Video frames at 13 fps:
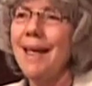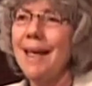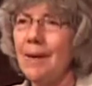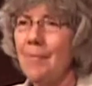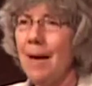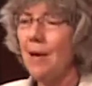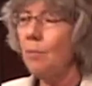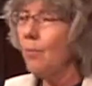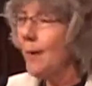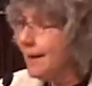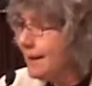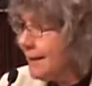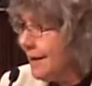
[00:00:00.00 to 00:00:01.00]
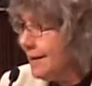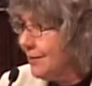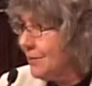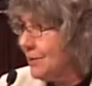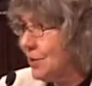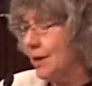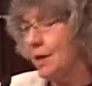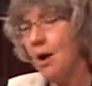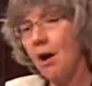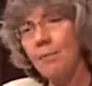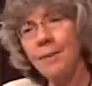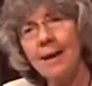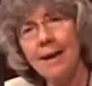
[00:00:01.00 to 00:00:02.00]
And about a week later, she
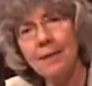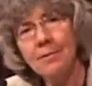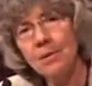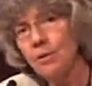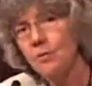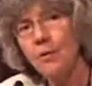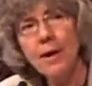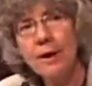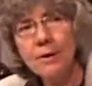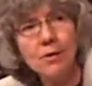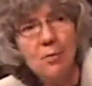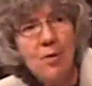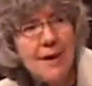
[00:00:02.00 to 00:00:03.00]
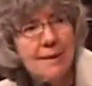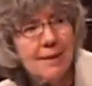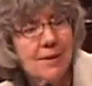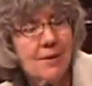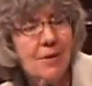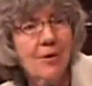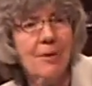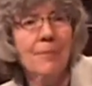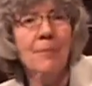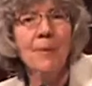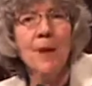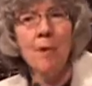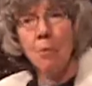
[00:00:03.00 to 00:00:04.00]
called me up. She's a very enterprising girl,
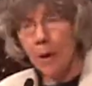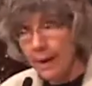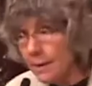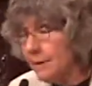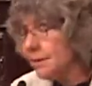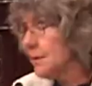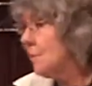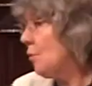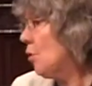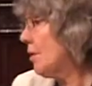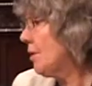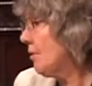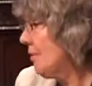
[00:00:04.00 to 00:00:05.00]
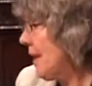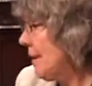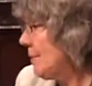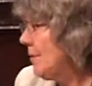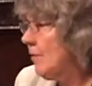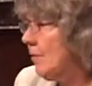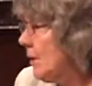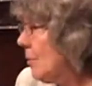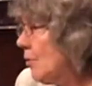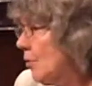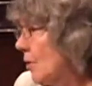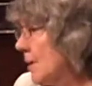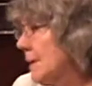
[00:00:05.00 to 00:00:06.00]
wanted to support her family, very
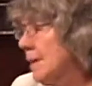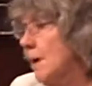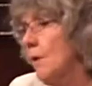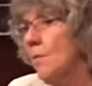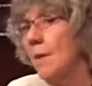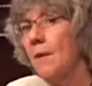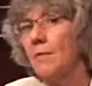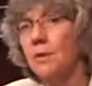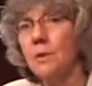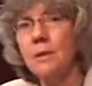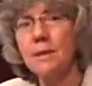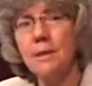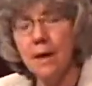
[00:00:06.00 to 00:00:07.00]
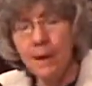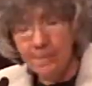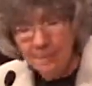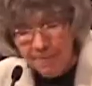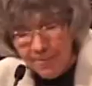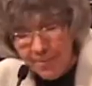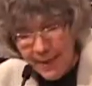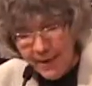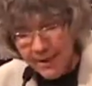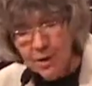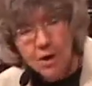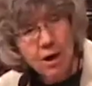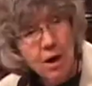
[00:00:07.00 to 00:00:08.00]
poor as all the refugees are.
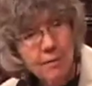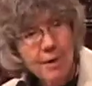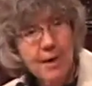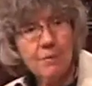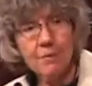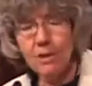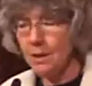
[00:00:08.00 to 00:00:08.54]
She called me up, and